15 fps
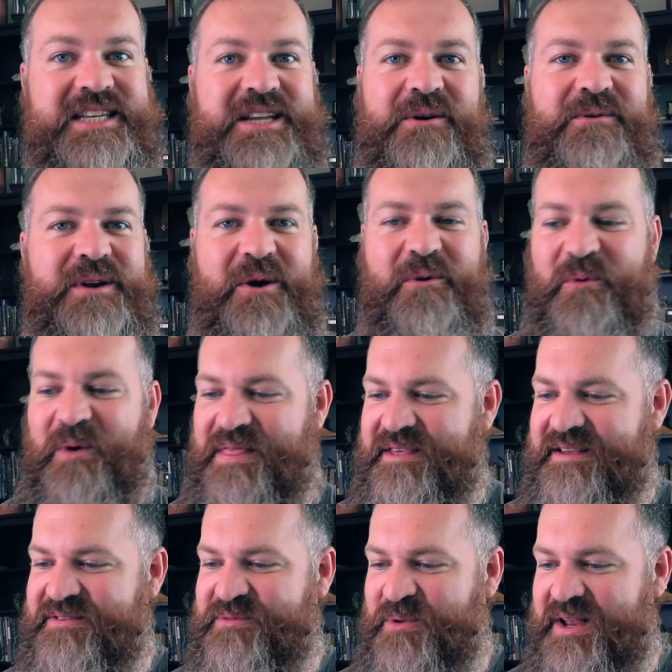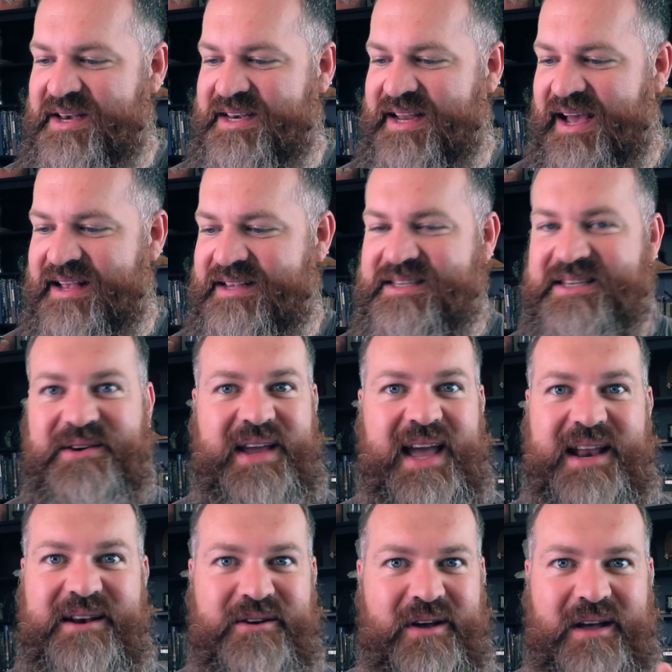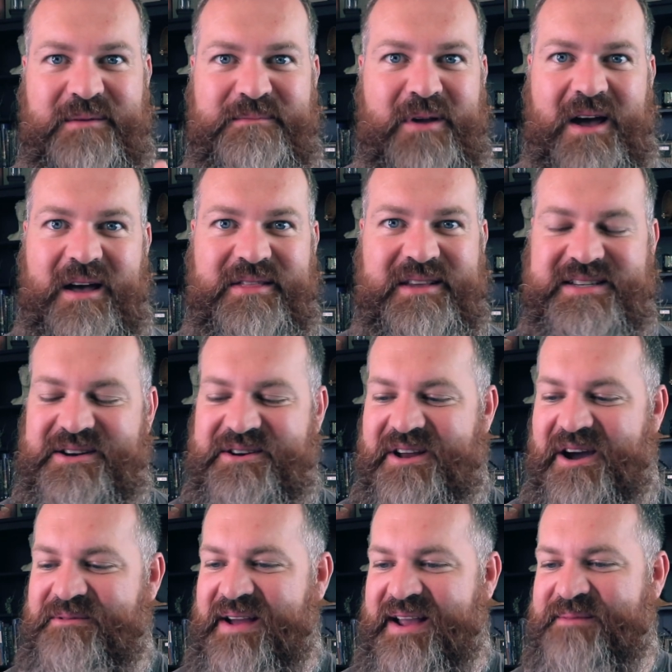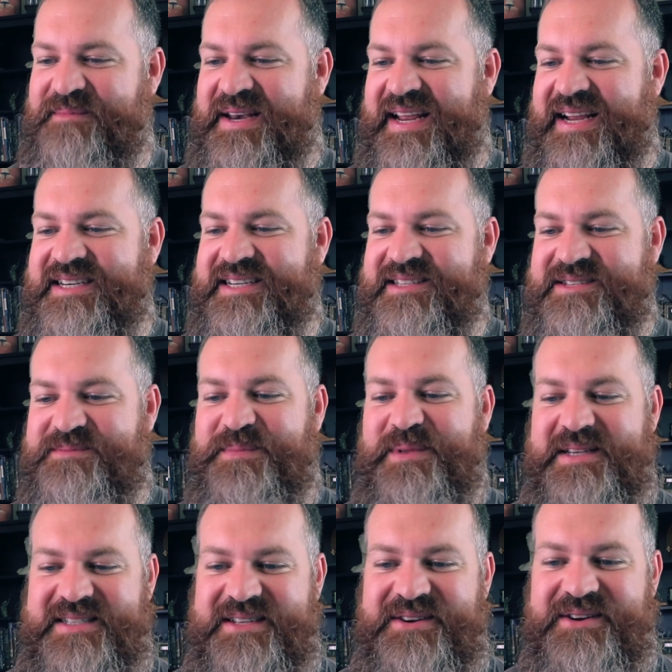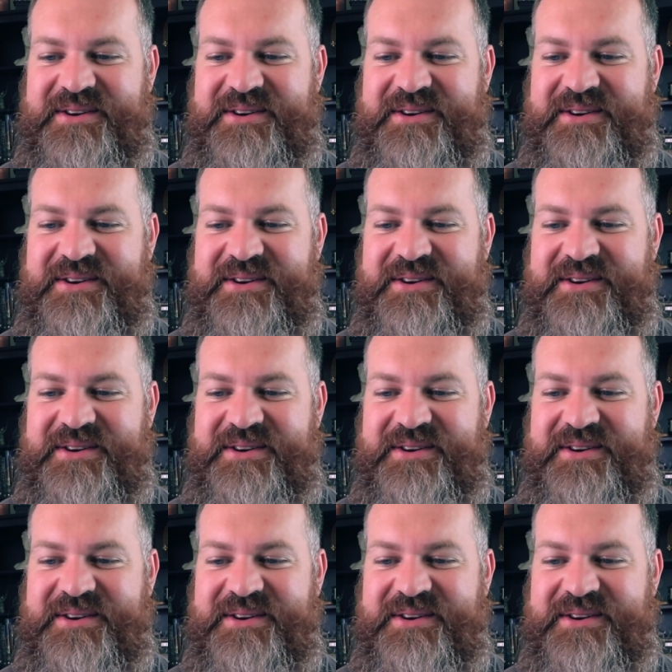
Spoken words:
don't know what this one does. So again, these are not recommendations. Please do